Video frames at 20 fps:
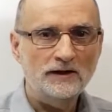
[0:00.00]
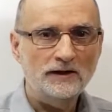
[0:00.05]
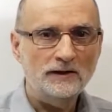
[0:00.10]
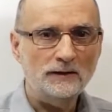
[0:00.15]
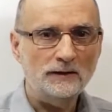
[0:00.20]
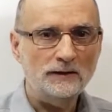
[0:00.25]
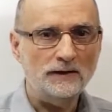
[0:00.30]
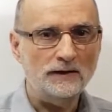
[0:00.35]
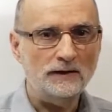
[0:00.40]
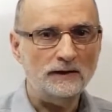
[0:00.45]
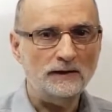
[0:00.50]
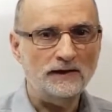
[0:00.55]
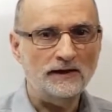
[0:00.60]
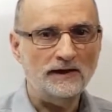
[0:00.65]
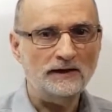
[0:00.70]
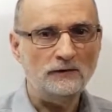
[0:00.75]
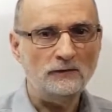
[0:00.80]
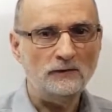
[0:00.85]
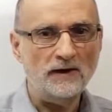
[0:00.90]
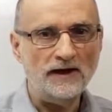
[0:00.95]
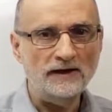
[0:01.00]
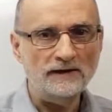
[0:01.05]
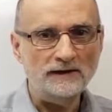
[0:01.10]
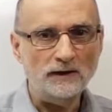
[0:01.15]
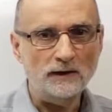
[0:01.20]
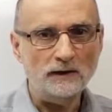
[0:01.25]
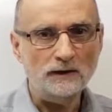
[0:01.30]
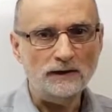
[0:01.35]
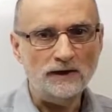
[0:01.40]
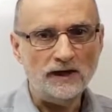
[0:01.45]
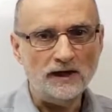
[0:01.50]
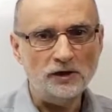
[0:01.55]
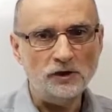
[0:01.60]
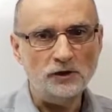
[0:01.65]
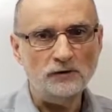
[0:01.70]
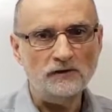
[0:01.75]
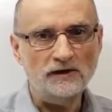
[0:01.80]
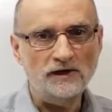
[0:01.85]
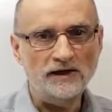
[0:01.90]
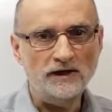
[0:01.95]
Since the 20th
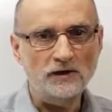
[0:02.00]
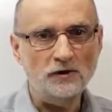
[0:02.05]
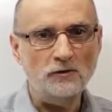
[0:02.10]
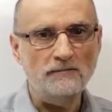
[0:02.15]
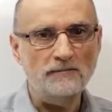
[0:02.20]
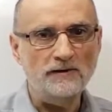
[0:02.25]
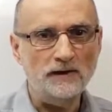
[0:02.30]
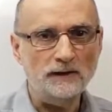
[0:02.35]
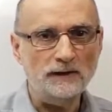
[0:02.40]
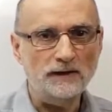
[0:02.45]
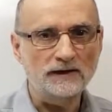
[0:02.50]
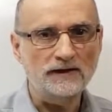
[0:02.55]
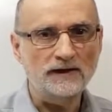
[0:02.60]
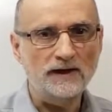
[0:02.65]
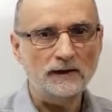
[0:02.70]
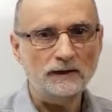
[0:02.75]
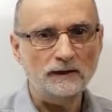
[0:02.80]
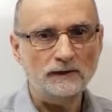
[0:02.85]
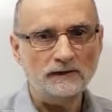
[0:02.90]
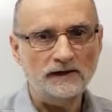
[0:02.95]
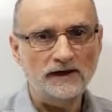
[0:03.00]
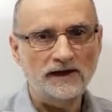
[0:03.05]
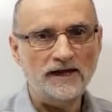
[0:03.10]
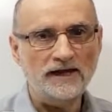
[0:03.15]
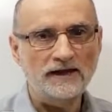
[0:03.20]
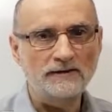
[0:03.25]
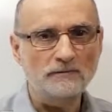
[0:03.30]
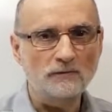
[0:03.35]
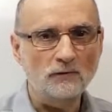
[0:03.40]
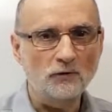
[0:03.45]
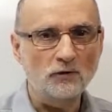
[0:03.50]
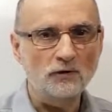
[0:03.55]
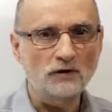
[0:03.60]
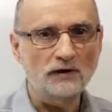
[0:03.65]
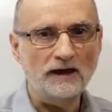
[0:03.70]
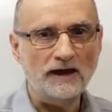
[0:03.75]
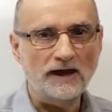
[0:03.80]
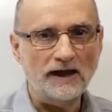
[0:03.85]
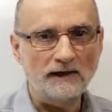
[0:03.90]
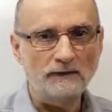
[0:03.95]
century, obesity has claimed more
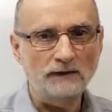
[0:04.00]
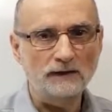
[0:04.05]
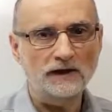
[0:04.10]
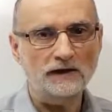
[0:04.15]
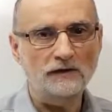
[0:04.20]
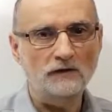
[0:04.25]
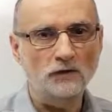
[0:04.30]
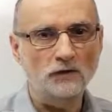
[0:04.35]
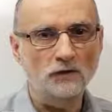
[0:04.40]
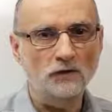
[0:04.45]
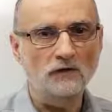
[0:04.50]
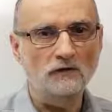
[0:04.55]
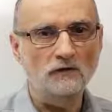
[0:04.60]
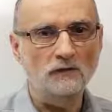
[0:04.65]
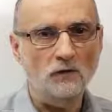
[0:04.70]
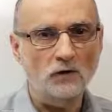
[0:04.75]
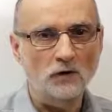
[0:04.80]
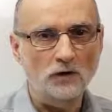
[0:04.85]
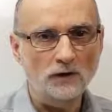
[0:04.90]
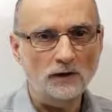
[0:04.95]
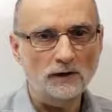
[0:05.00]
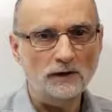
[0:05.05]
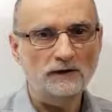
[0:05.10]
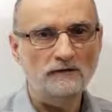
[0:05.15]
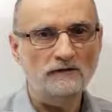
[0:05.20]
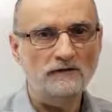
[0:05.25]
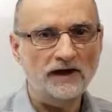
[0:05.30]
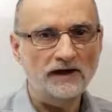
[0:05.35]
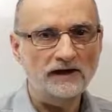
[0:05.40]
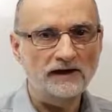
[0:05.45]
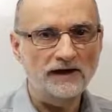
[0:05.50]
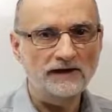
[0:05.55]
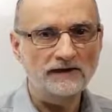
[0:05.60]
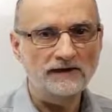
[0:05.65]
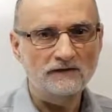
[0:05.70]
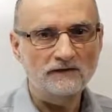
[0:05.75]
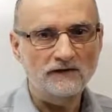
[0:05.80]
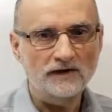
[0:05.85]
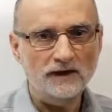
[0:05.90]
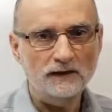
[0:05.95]
lives than all wars, violent
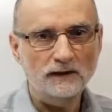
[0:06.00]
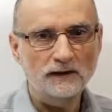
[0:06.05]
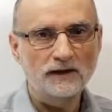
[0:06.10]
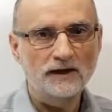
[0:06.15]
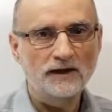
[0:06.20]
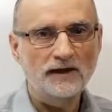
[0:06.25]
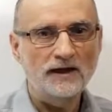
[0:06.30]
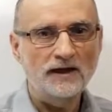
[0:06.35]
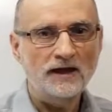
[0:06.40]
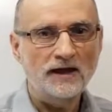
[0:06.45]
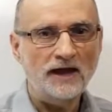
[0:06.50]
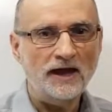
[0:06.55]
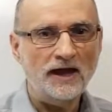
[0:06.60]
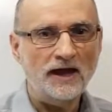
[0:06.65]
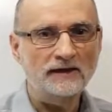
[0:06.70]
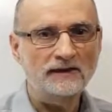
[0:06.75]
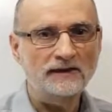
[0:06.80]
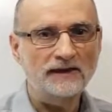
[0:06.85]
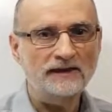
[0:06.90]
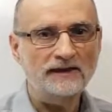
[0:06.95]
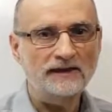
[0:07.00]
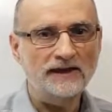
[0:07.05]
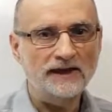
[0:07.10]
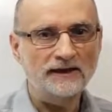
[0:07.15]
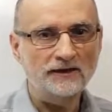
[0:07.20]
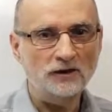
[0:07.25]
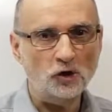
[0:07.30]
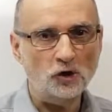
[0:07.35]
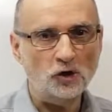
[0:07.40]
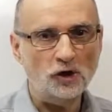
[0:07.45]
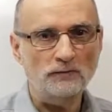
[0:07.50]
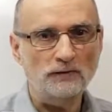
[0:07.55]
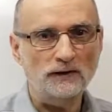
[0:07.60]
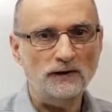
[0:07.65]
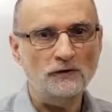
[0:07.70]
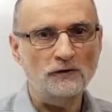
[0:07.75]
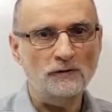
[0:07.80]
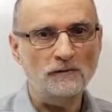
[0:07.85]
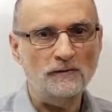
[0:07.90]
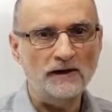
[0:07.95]
events, and dictatorships
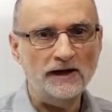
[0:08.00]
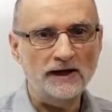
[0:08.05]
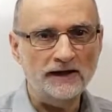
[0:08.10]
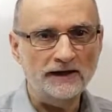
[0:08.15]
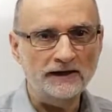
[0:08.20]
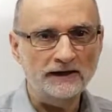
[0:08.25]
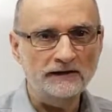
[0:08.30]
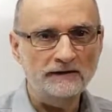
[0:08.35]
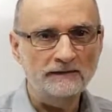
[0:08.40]
combined,